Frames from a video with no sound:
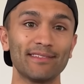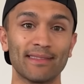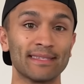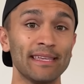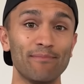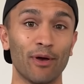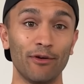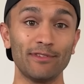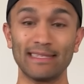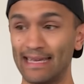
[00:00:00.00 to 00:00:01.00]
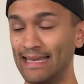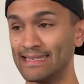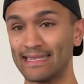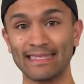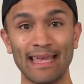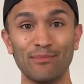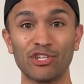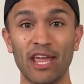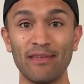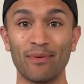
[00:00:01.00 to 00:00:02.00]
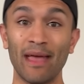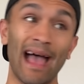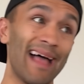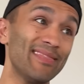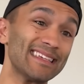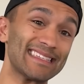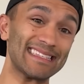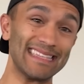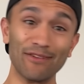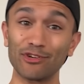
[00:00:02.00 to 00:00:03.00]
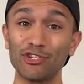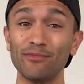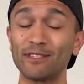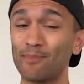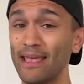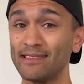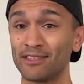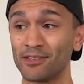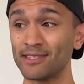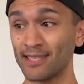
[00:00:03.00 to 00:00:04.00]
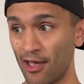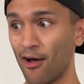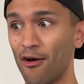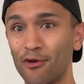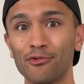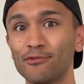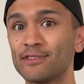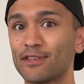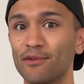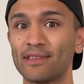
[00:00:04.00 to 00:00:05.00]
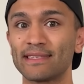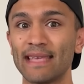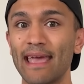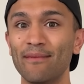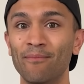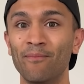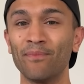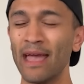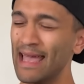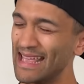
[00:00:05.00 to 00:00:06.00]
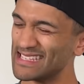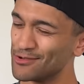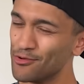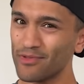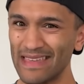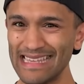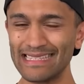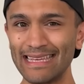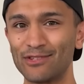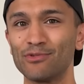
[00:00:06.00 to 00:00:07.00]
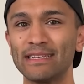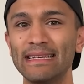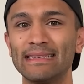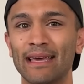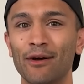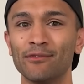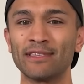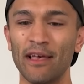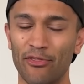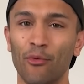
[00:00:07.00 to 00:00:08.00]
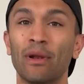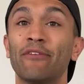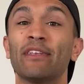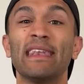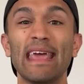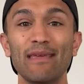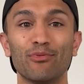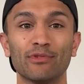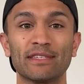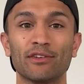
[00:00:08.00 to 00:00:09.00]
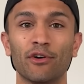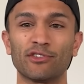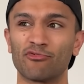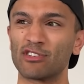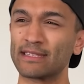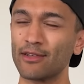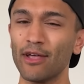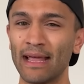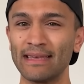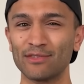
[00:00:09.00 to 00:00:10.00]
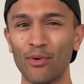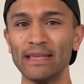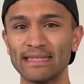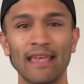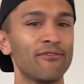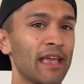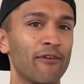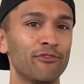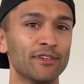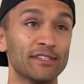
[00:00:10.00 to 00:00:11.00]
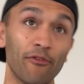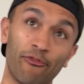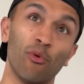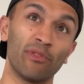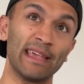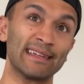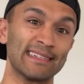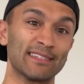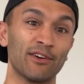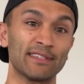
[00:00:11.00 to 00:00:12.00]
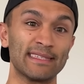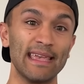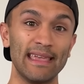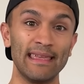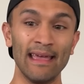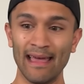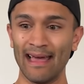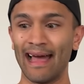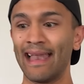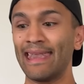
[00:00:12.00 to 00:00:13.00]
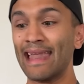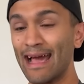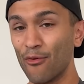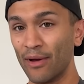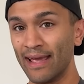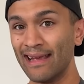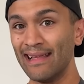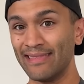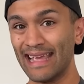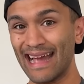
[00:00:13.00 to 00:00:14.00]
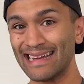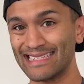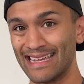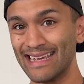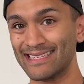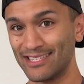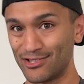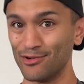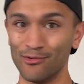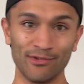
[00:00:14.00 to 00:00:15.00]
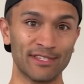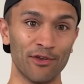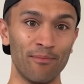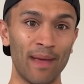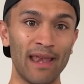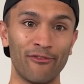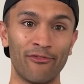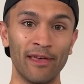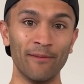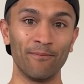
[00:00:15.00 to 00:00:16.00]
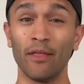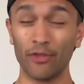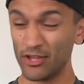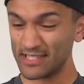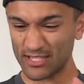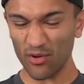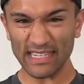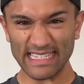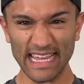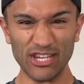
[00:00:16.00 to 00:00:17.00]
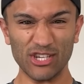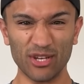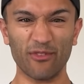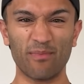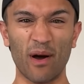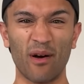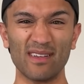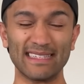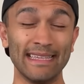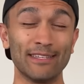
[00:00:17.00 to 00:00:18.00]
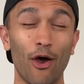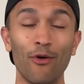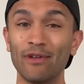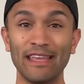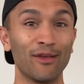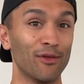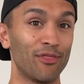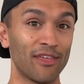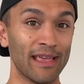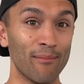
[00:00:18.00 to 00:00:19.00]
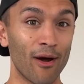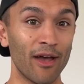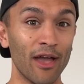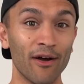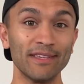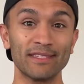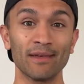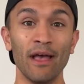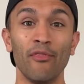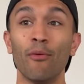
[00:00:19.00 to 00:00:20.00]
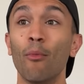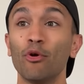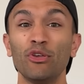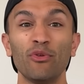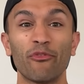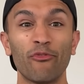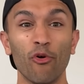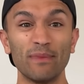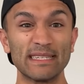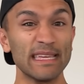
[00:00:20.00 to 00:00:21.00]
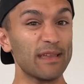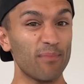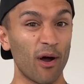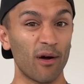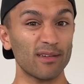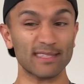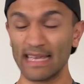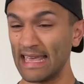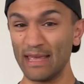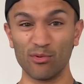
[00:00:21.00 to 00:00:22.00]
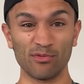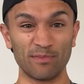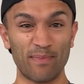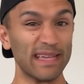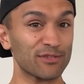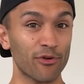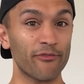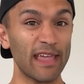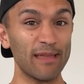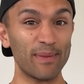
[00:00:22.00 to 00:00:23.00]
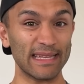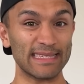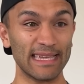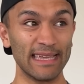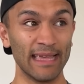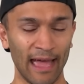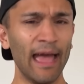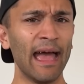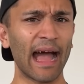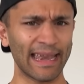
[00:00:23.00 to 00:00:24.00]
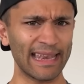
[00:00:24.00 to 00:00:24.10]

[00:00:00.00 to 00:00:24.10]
the seat post is the same shape, and the steerer tube spacers are also the same. It's all these little details that will have enabled Scott to recycle its weight-saving efforts for the Addict RC, allowing the Addict to also benefit. The consolidation of parts is only a good thing in my eyes. The more uniformity in parts equals better availability and